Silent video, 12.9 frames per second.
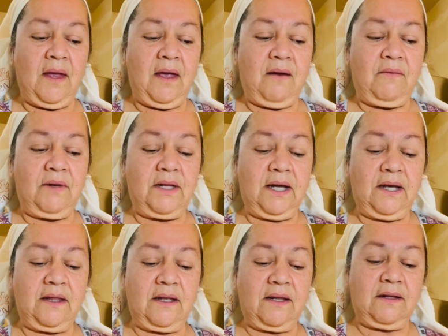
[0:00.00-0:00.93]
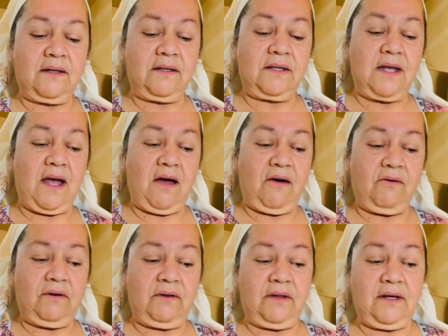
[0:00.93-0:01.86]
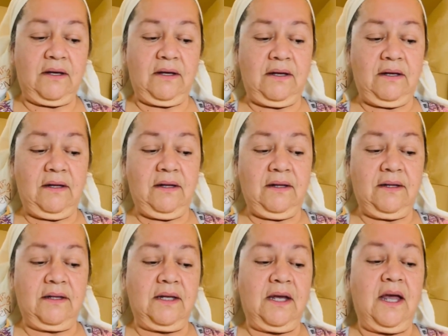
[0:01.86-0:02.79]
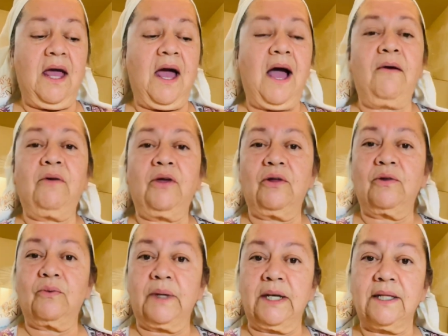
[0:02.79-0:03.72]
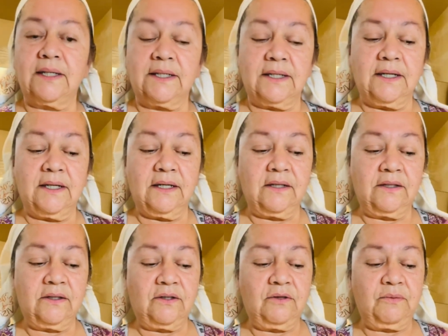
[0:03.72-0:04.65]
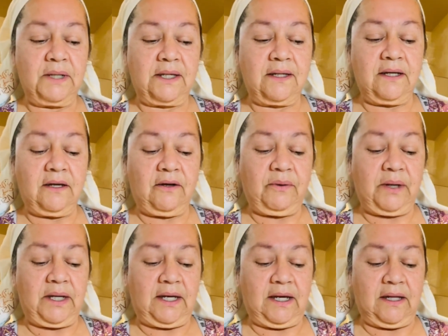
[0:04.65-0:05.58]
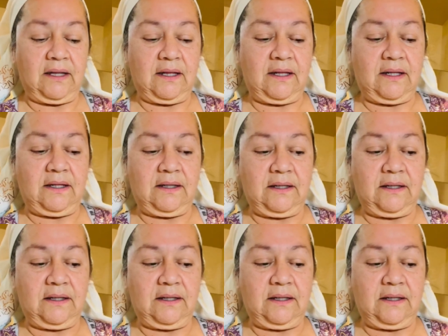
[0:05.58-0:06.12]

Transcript: And once I get this out of this, I will use a whisk to mix the ingredients.